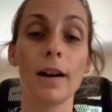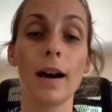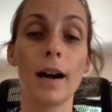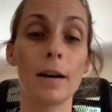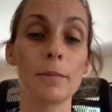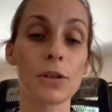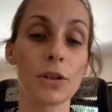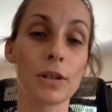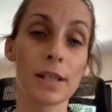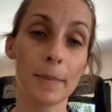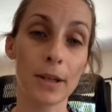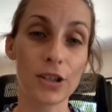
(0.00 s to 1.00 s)
So
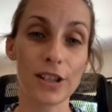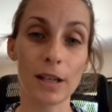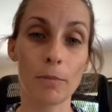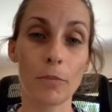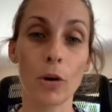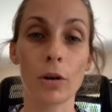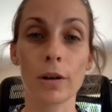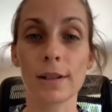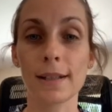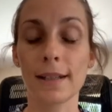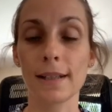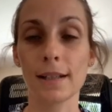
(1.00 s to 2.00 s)
especially in pockets,
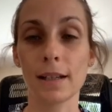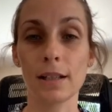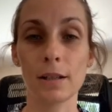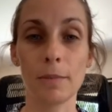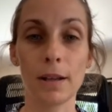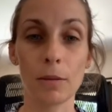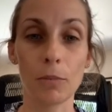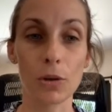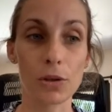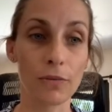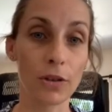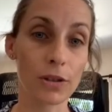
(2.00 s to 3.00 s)
these tend to be the
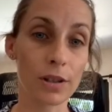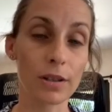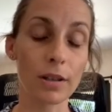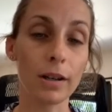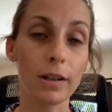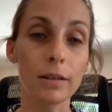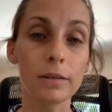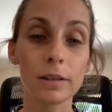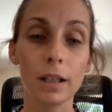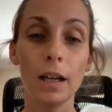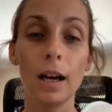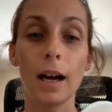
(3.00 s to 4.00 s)
most versatile.
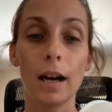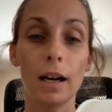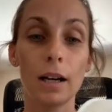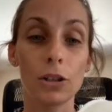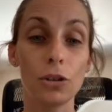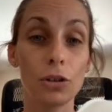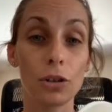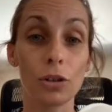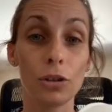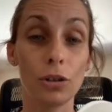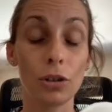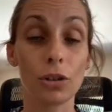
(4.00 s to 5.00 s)
You
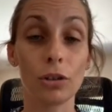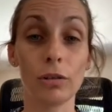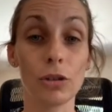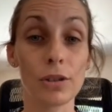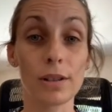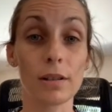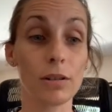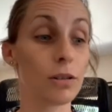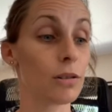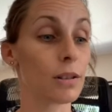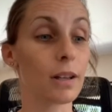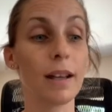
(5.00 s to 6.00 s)
can use
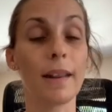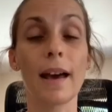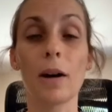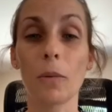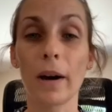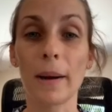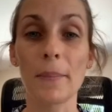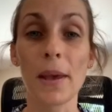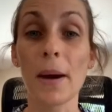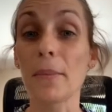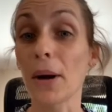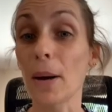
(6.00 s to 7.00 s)
it in that way.
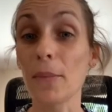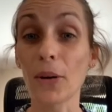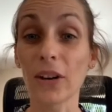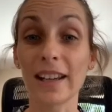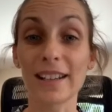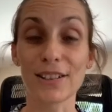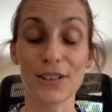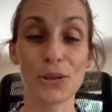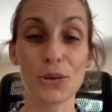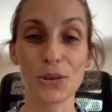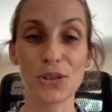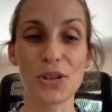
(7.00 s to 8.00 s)
But I'm not here to
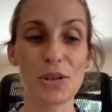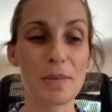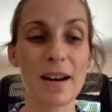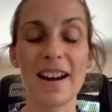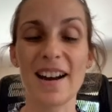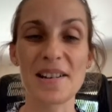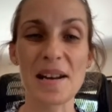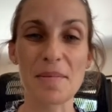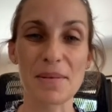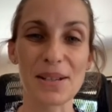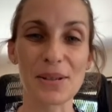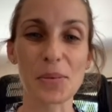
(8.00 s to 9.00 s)
talk to you about how
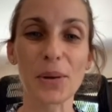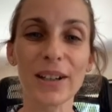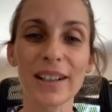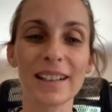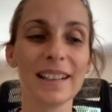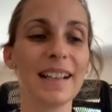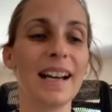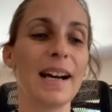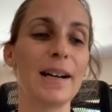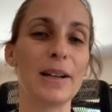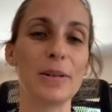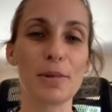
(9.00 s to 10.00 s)
nappies work.
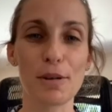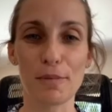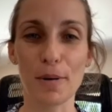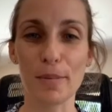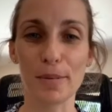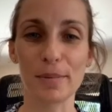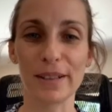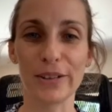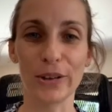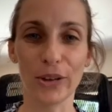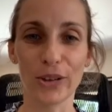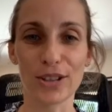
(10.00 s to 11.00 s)
We've probably
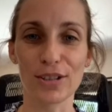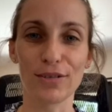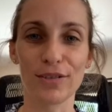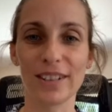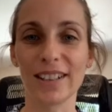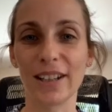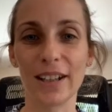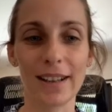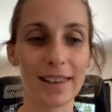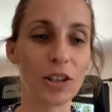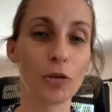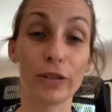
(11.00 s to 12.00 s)
got lots of
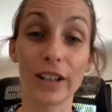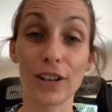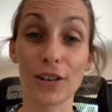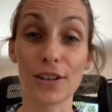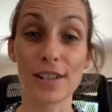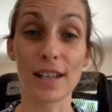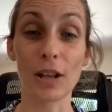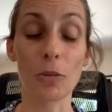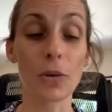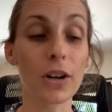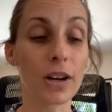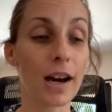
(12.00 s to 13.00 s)
little videos in the
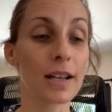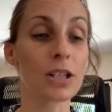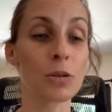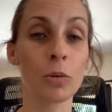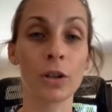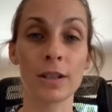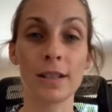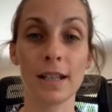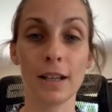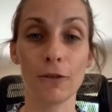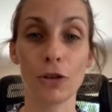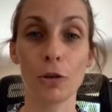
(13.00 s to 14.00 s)
work. I just wanted to
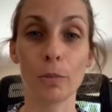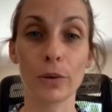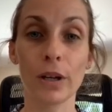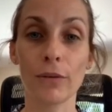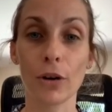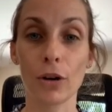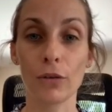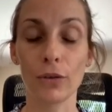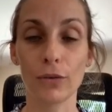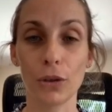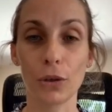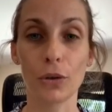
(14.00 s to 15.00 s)
give you a brief
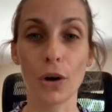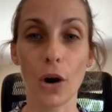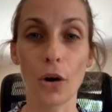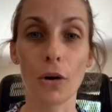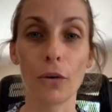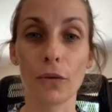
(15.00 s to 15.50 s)
overview of